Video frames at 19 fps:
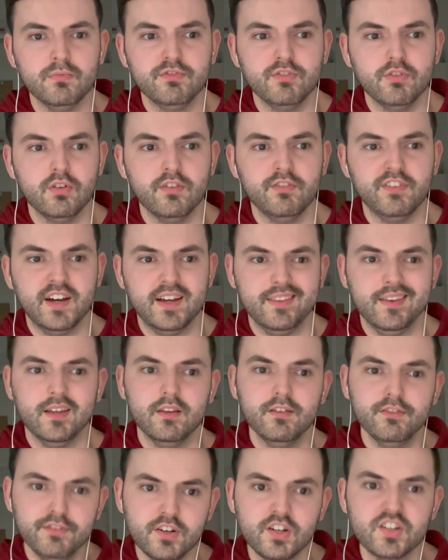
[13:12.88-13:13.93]
for the fact that
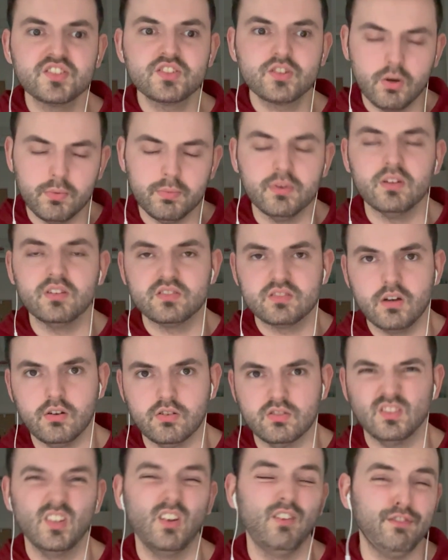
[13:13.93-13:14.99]
the first couple of
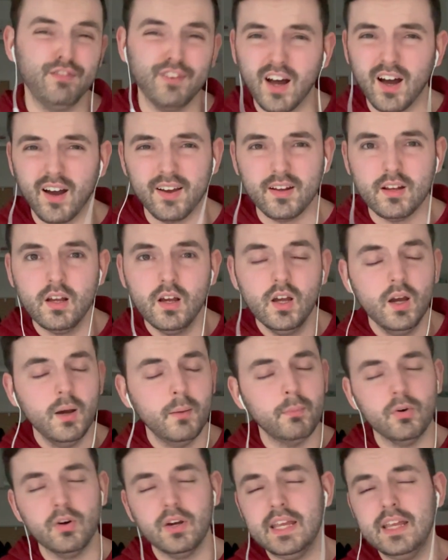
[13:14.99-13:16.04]
songs are fine,
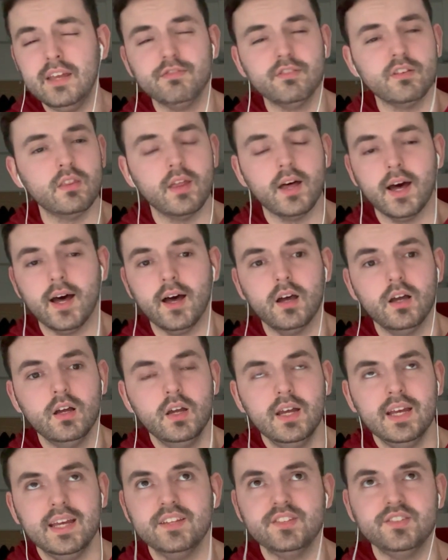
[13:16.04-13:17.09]
but even that
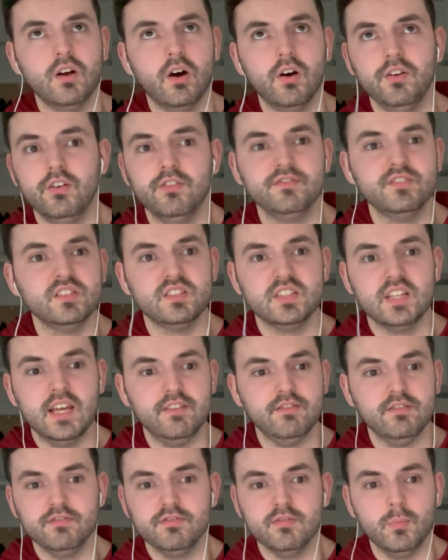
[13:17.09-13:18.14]
is not enough to
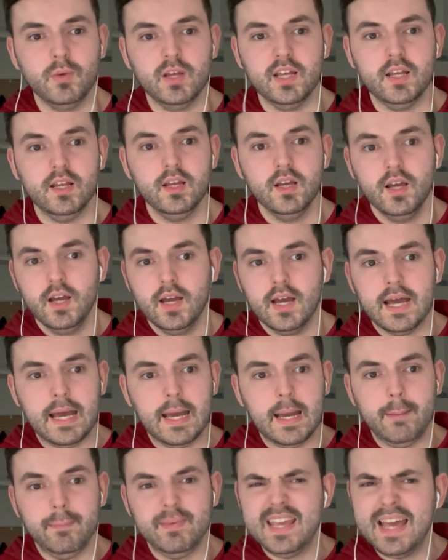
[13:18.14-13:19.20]
save it for me.
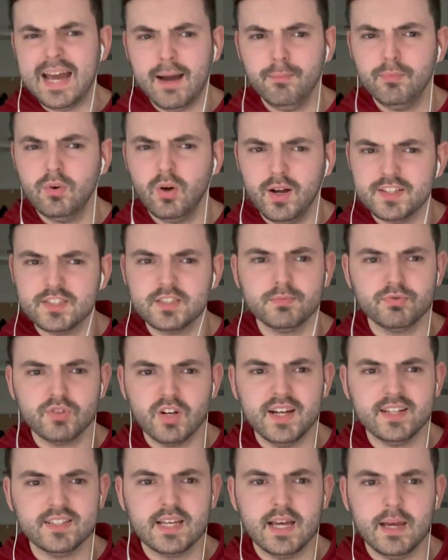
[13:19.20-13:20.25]
Yeah, I'm quite
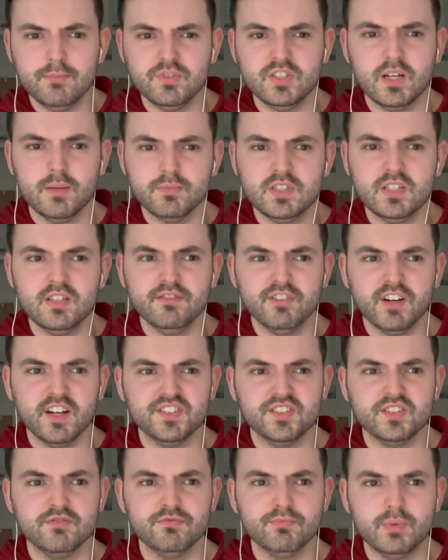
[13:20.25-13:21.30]
surprised that MGMT
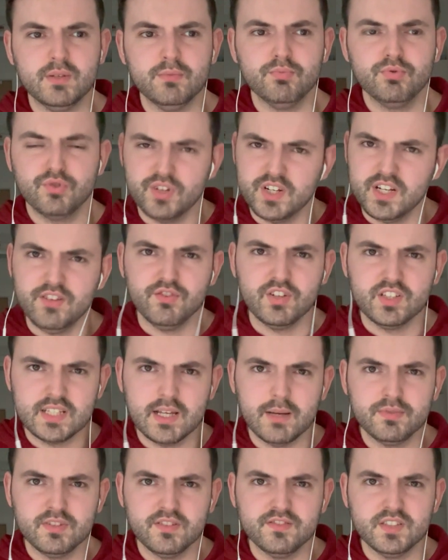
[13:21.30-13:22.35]
fans have been pretty
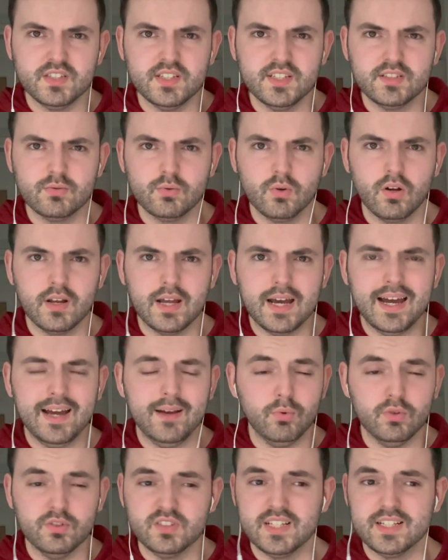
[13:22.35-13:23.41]
receptive to this one. I
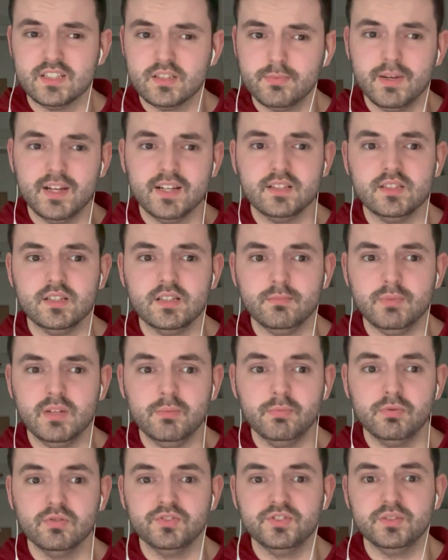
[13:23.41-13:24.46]
was expecting
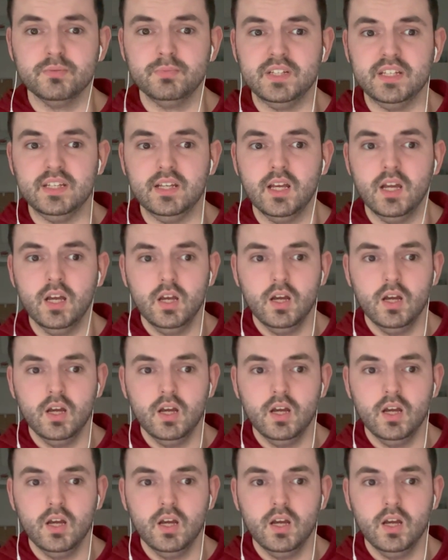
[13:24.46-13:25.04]
people to be